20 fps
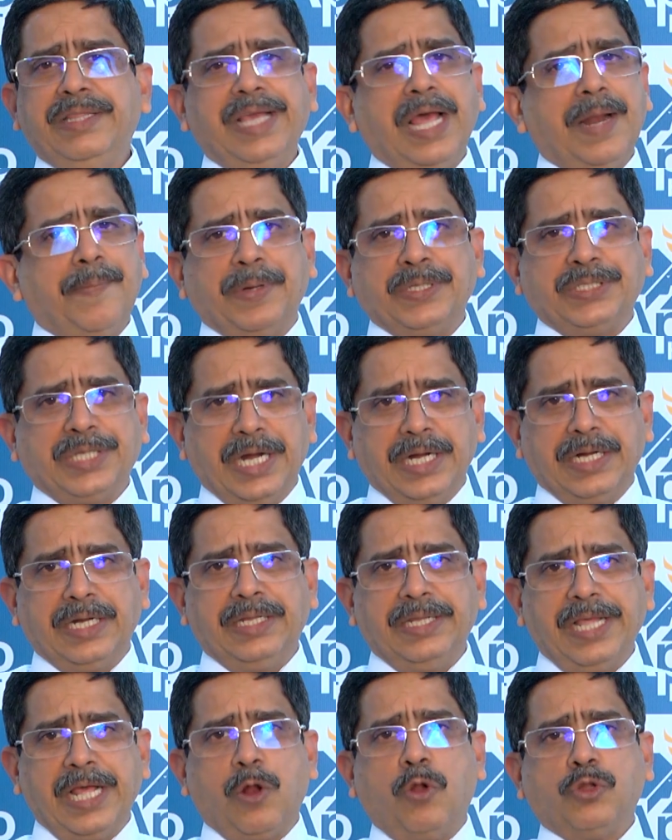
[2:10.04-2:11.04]
They are
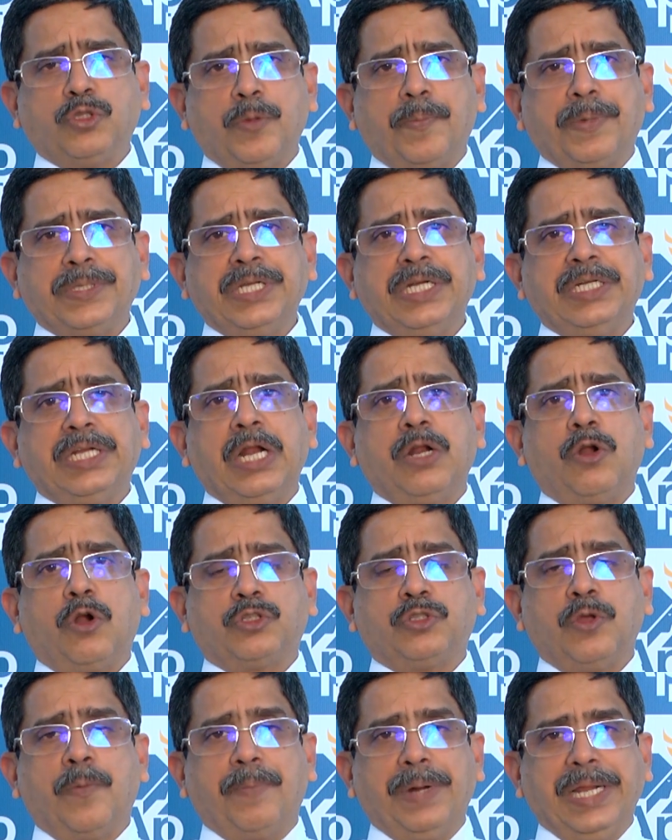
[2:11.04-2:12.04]
present. They are also present in
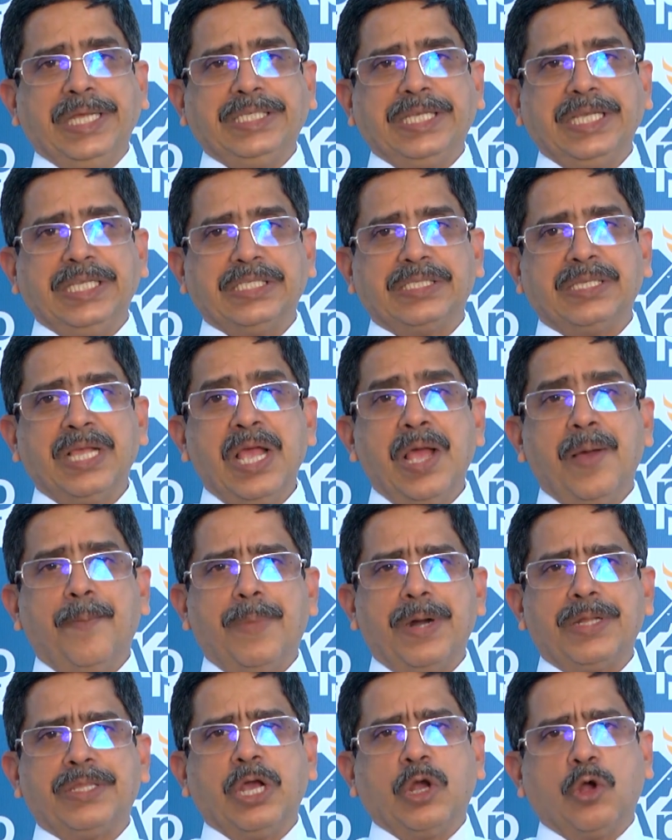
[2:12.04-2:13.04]
lots of places,
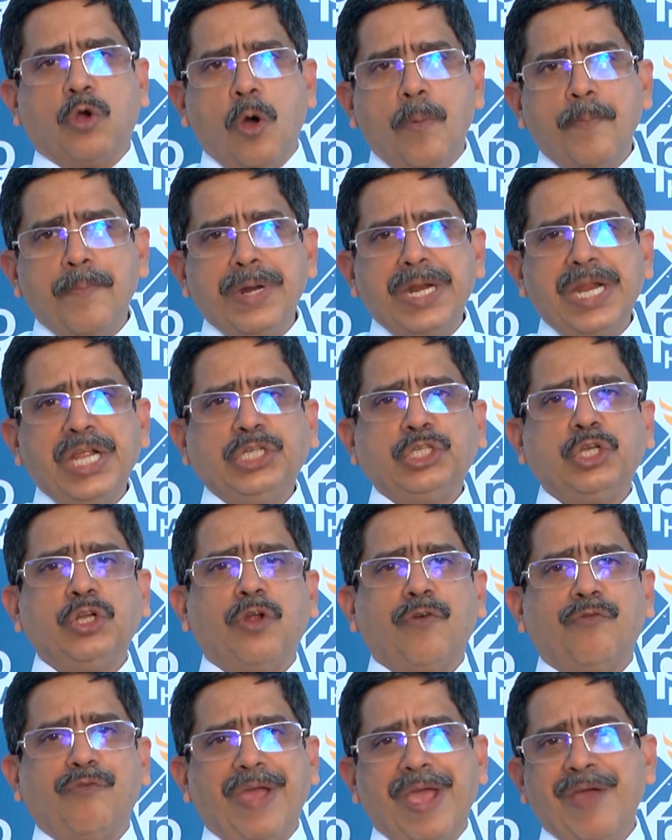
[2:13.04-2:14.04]
but the combination
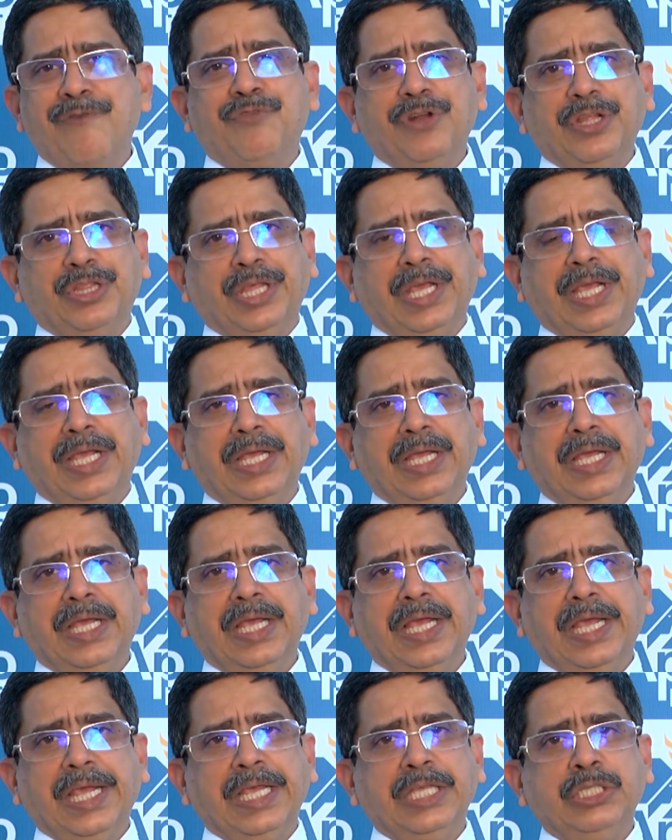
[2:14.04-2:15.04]
of everything
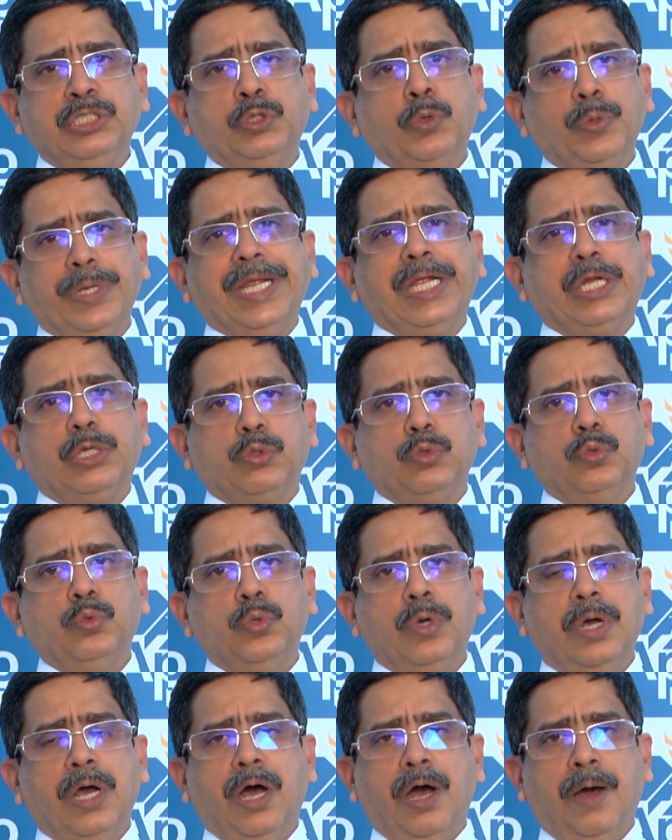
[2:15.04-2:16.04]
is unique
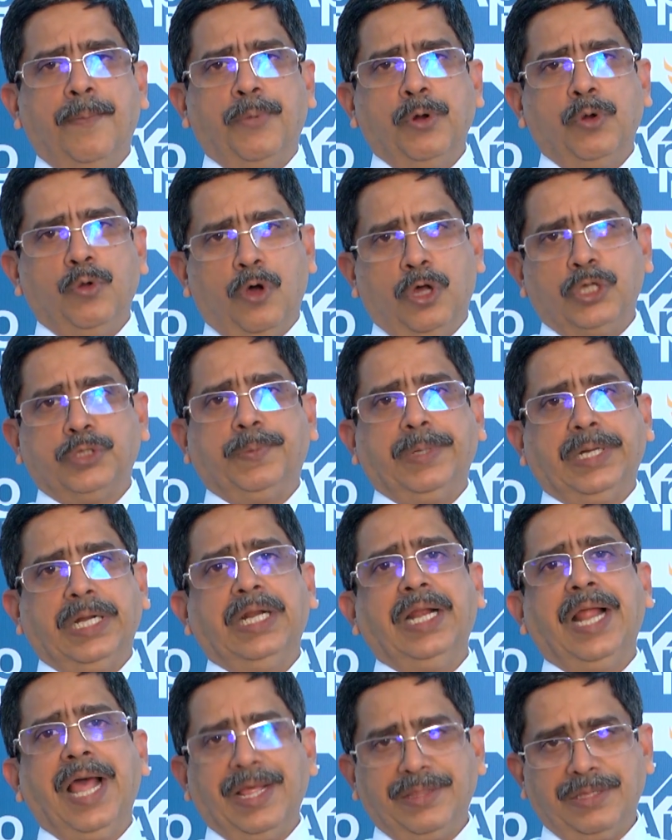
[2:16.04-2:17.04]
to Apollo
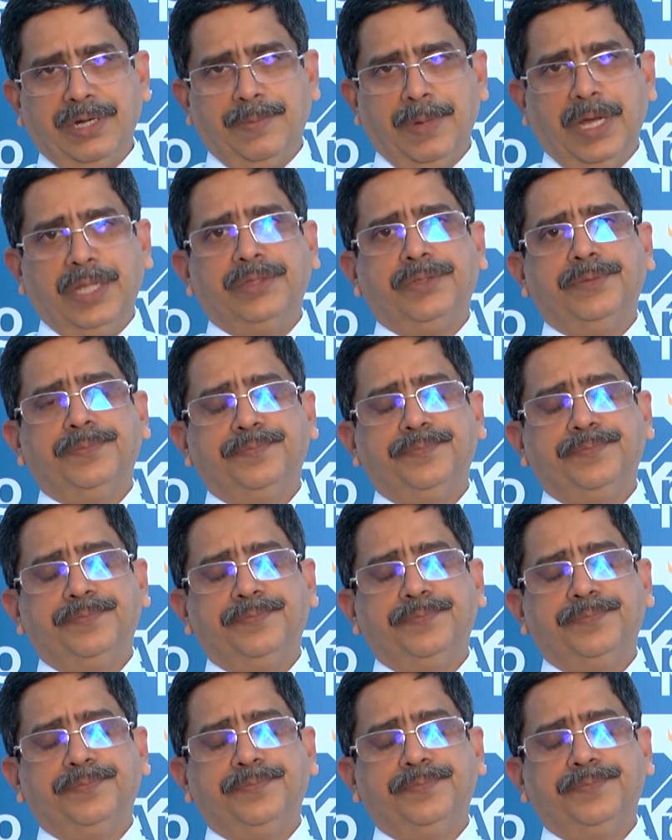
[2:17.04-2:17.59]
Hospital, Hyderabad.